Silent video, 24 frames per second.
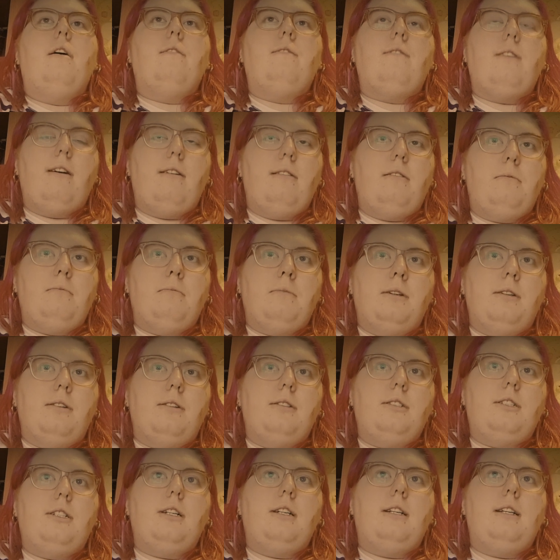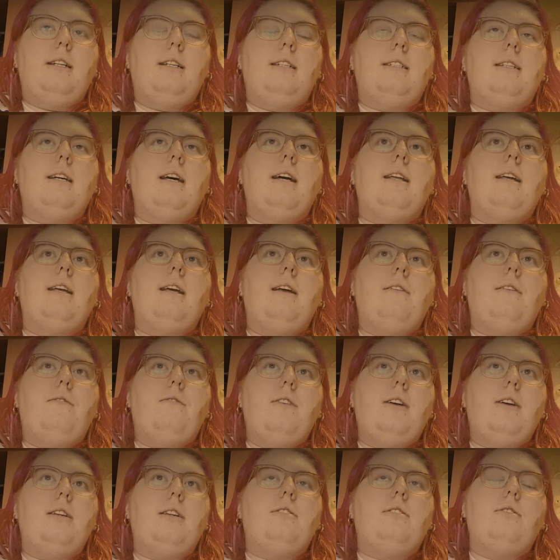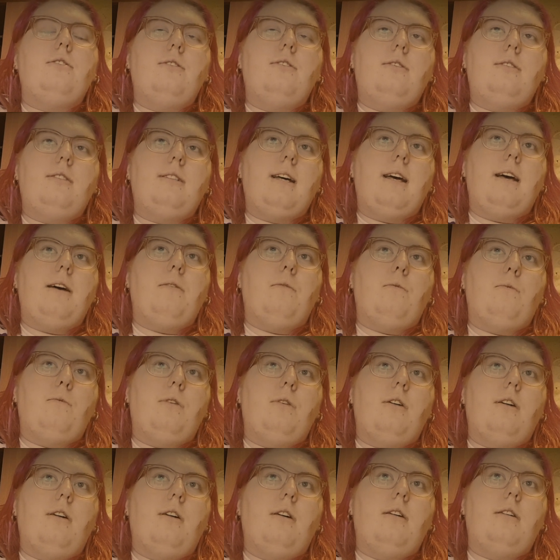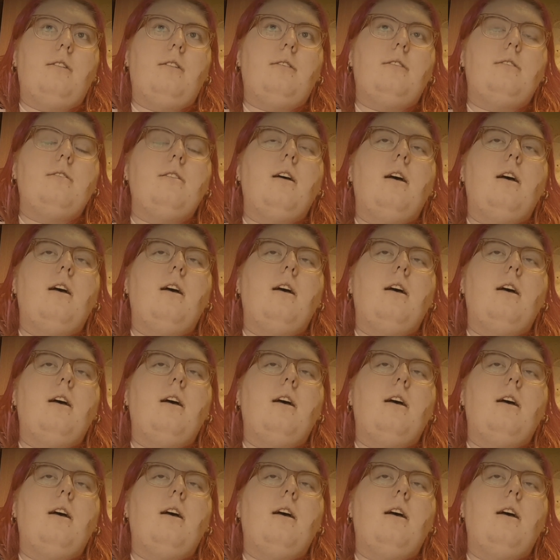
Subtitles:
very much, and he said if it does get worse